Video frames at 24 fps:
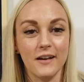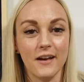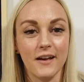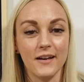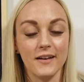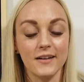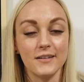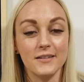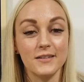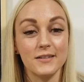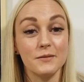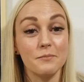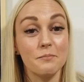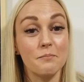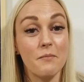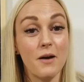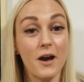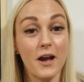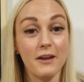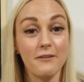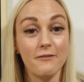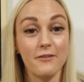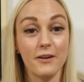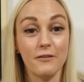Gus.
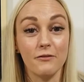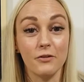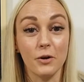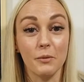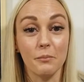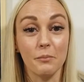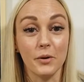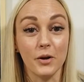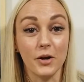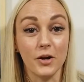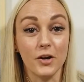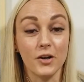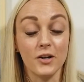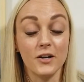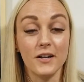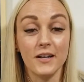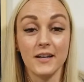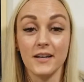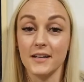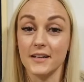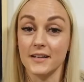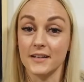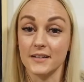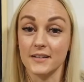My favorite bird
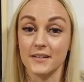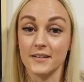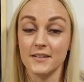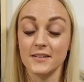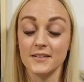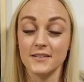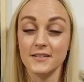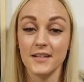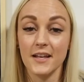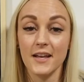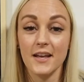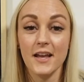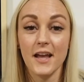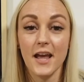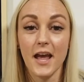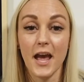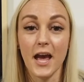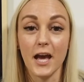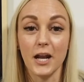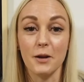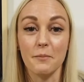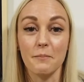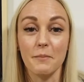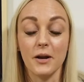is
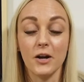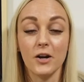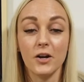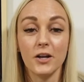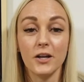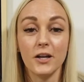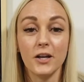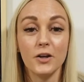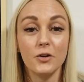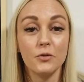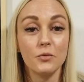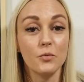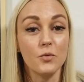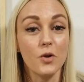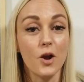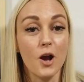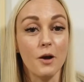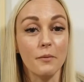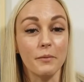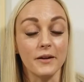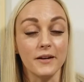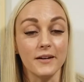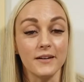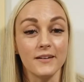an American
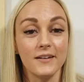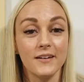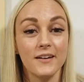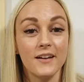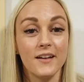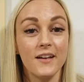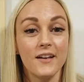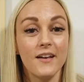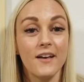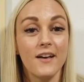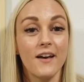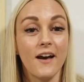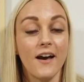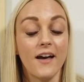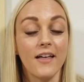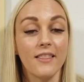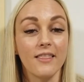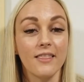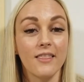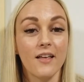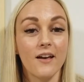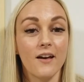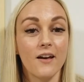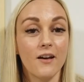robin. I
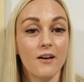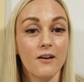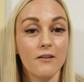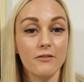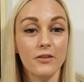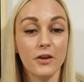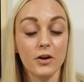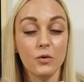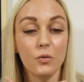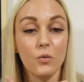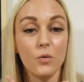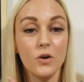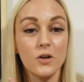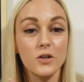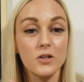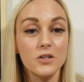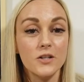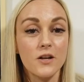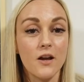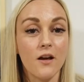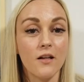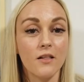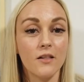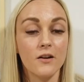love their
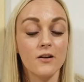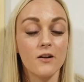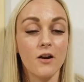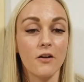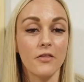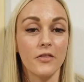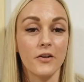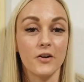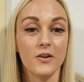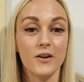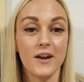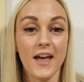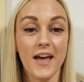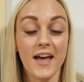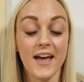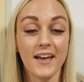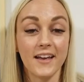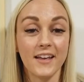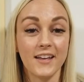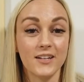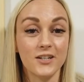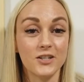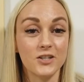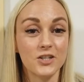orange color on their
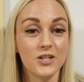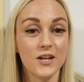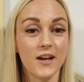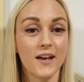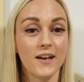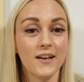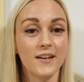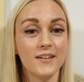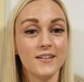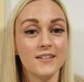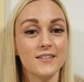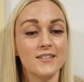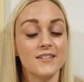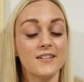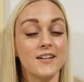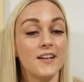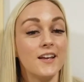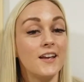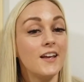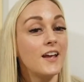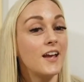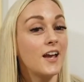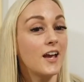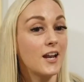neck and chest,
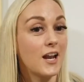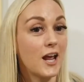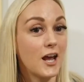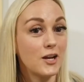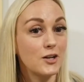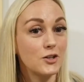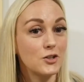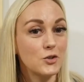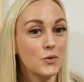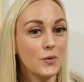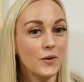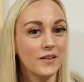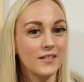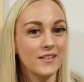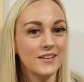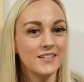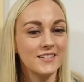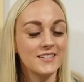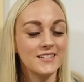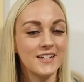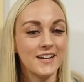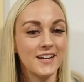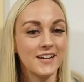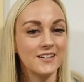and I enjoy
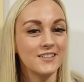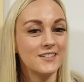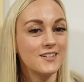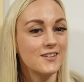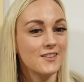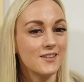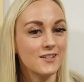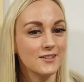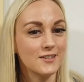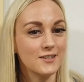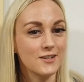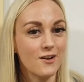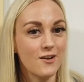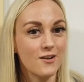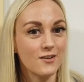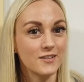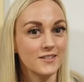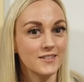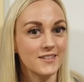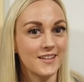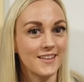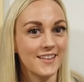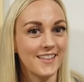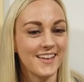listening to the
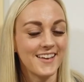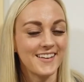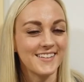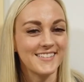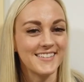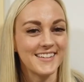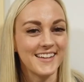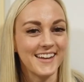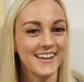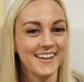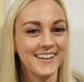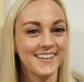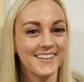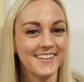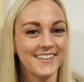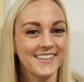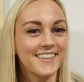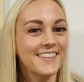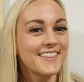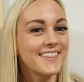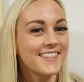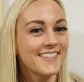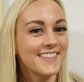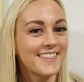songs that they sing.
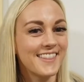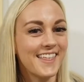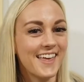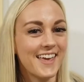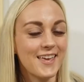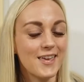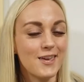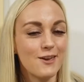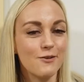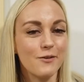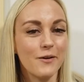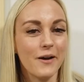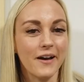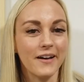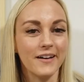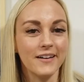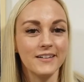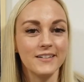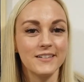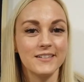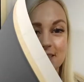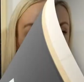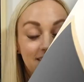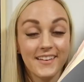Thank you,
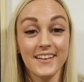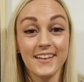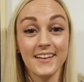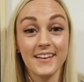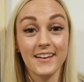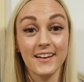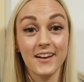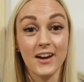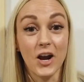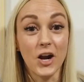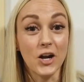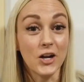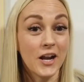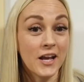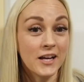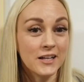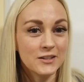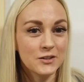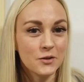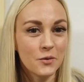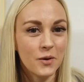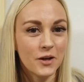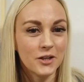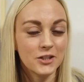Gus. Our
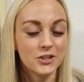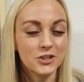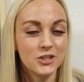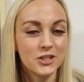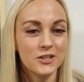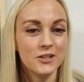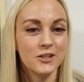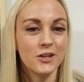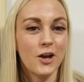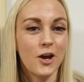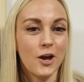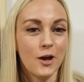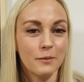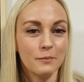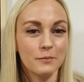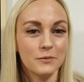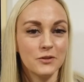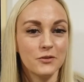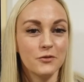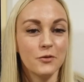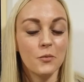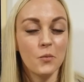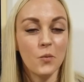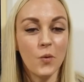next question
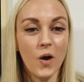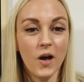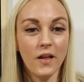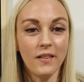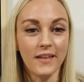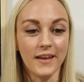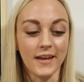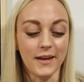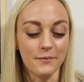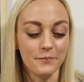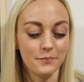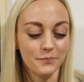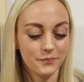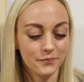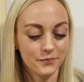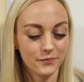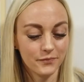comes from Wally.